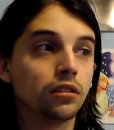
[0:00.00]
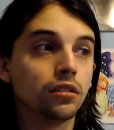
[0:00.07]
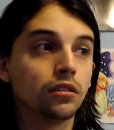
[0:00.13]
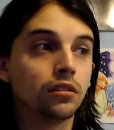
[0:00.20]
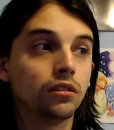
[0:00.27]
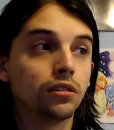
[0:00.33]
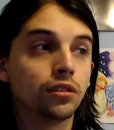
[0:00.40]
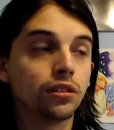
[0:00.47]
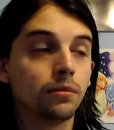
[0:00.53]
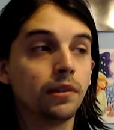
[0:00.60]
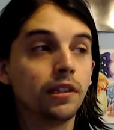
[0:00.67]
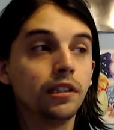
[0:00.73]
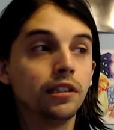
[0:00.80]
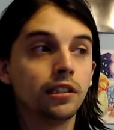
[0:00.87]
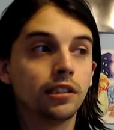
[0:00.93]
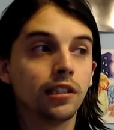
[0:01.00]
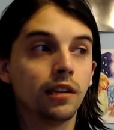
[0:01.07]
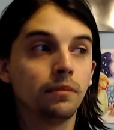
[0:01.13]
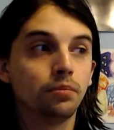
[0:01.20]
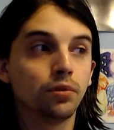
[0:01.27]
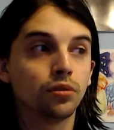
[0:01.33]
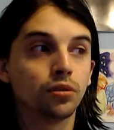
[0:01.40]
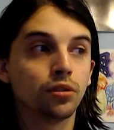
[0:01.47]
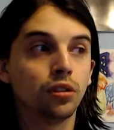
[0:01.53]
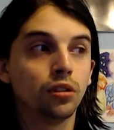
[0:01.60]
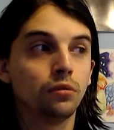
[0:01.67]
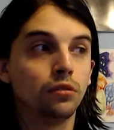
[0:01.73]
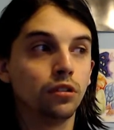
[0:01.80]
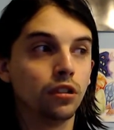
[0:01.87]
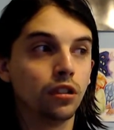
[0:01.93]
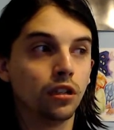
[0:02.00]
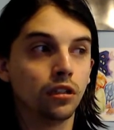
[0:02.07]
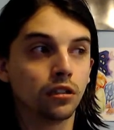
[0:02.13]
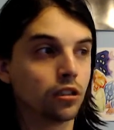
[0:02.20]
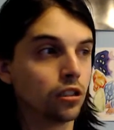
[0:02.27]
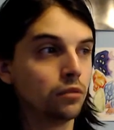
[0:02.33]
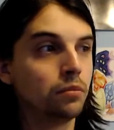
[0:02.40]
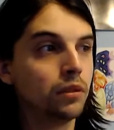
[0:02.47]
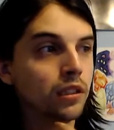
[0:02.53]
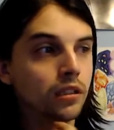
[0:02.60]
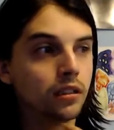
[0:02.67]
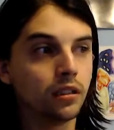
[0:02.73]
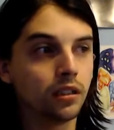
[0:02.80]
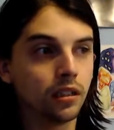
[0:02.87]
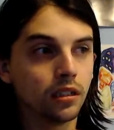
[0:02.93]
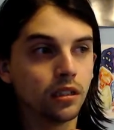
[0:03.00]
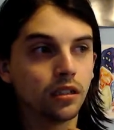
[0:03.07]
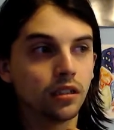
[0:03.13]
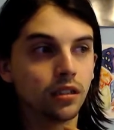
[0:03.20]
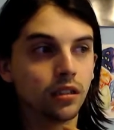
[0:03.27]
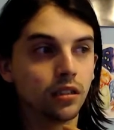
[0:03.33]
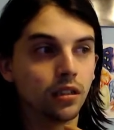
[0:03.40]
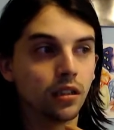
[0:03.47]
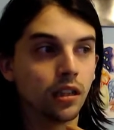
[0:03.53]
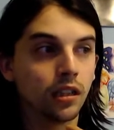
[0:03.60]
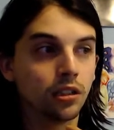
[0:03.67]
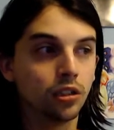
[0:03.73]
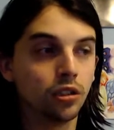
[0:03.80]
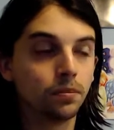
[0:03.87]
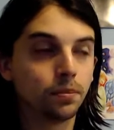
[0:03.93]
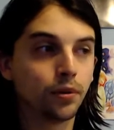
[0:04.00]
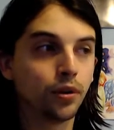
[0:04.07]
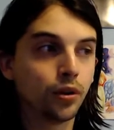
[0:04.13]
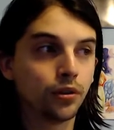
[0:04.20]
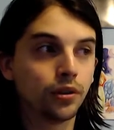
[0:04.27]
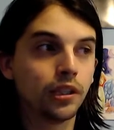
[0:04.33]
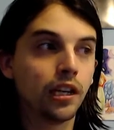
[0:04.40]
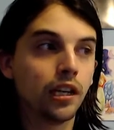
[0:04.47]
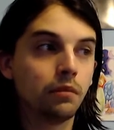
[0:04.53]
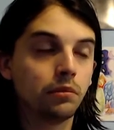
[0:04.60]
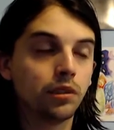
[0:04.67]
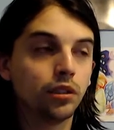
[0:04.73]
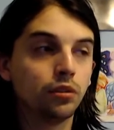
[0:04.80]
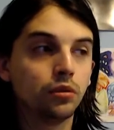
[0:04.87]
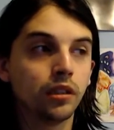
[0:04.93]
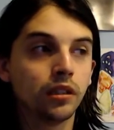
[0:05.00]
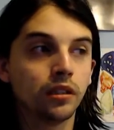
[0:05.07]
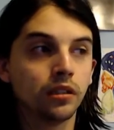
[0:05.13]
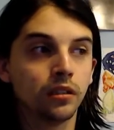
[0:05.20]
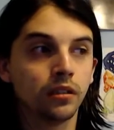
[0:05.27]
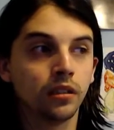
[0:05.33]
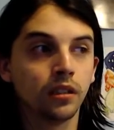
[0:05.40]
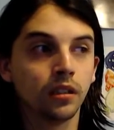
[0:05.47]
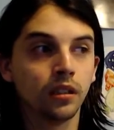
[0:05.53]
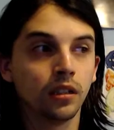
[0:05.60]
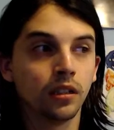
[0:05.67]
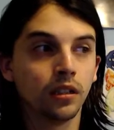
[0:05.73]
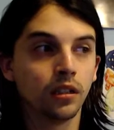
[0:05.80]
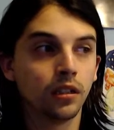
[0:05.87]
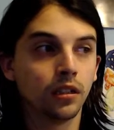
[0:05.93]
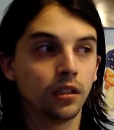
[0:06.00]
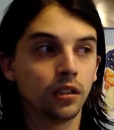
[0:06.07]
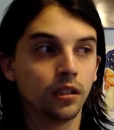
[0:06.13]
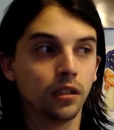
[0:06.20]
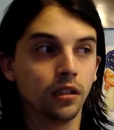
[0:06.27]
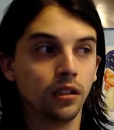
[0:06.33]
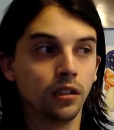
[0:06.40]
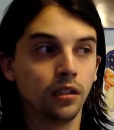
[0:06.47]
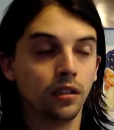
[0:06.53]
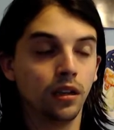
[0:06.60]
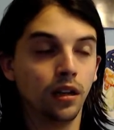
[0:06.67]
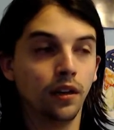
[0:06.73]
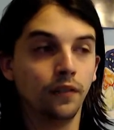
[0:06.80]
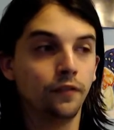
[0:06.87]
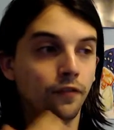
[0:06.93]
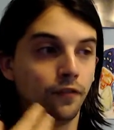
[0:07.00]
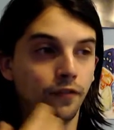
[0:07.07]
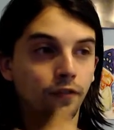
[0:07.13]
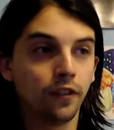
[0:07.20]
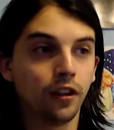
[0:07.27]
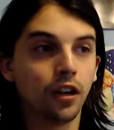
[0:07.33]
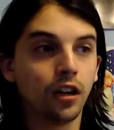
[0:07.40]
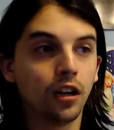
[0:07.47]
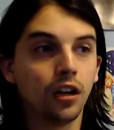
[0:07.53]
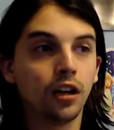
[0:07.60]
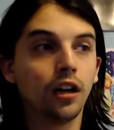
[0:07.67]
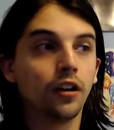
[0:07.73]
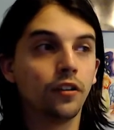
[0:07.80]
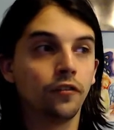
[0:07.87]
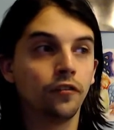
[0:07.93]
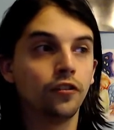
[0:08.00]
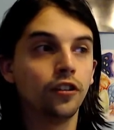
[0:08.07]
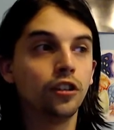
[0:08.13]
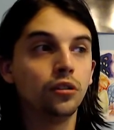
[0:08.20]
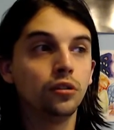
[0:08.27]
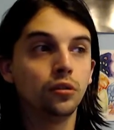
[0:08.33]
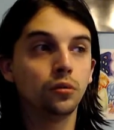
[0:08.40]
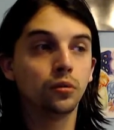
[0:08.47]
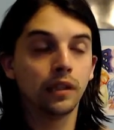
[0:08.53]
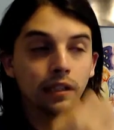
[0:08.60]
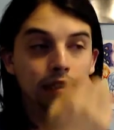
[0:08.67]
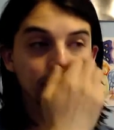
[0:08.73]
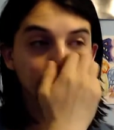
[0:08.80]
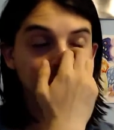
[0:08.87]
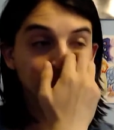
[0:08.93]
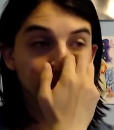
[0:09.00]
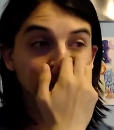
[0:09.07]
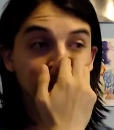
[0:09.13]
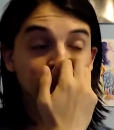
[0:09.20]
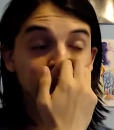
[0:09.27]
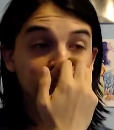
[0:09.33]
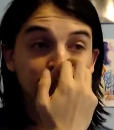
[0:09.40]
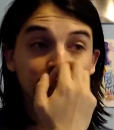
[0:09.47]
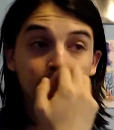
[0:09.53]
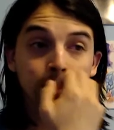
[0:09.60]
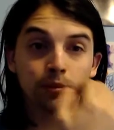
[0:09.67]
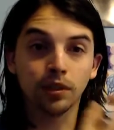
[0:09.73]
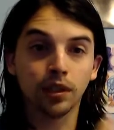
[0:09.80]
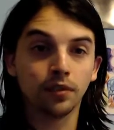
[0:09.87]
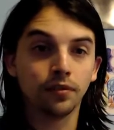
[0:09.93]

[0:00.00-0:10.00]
Some of these examples could be like you pre-order the game and you get a few in-game currency type stuff.